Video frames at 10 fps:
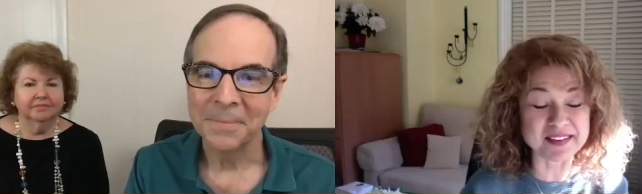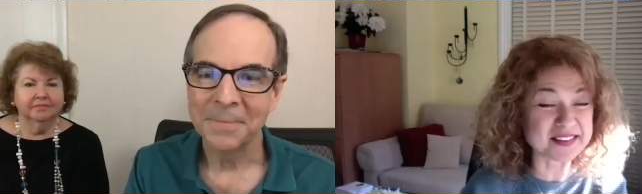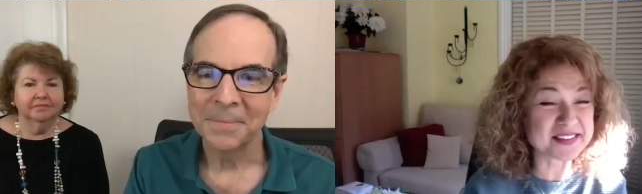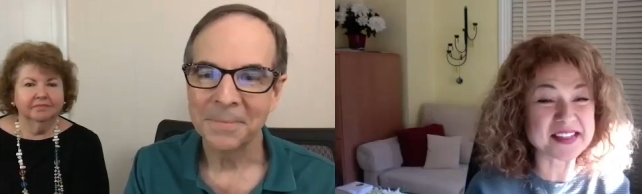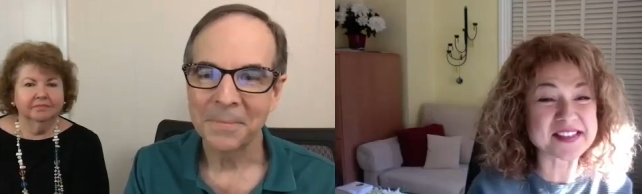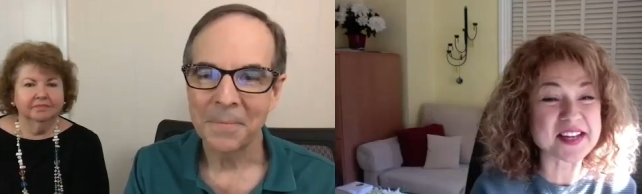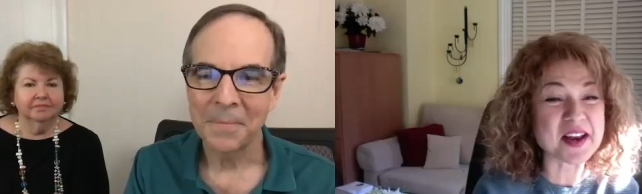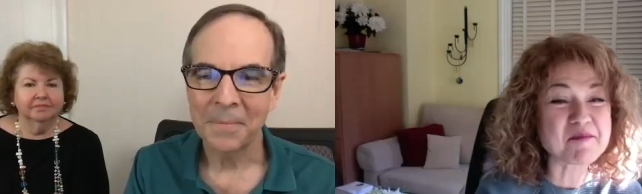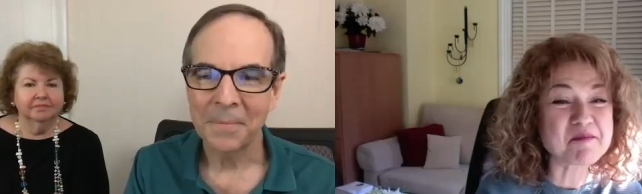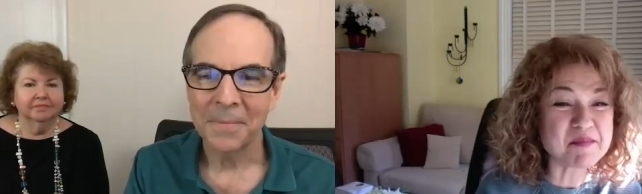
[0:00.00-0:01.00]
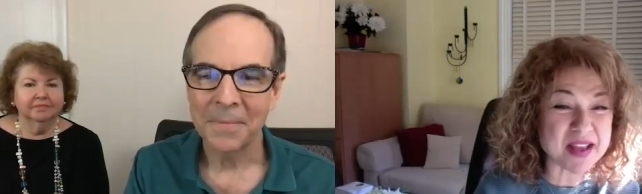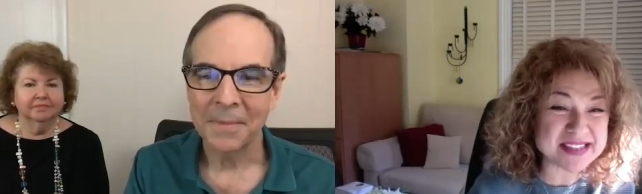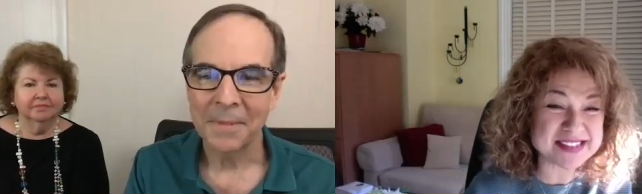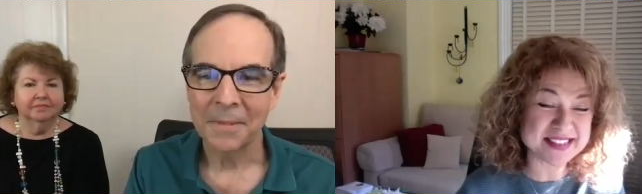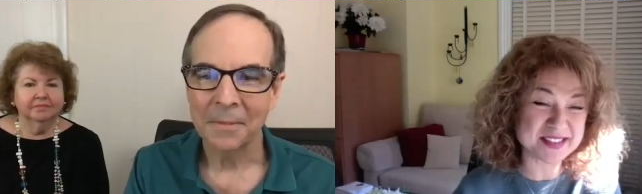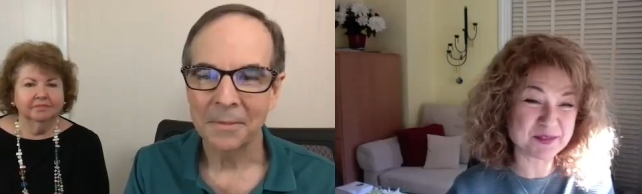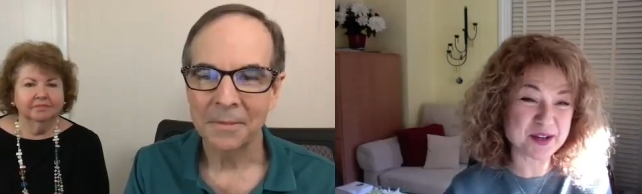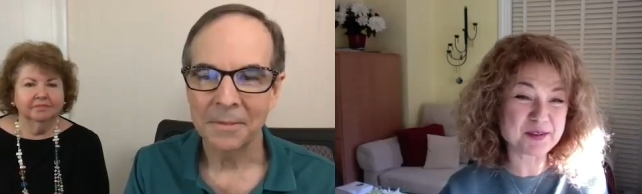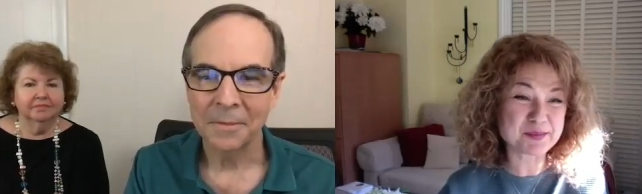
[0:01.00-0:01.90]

Speaker 1: think that's an amazing way of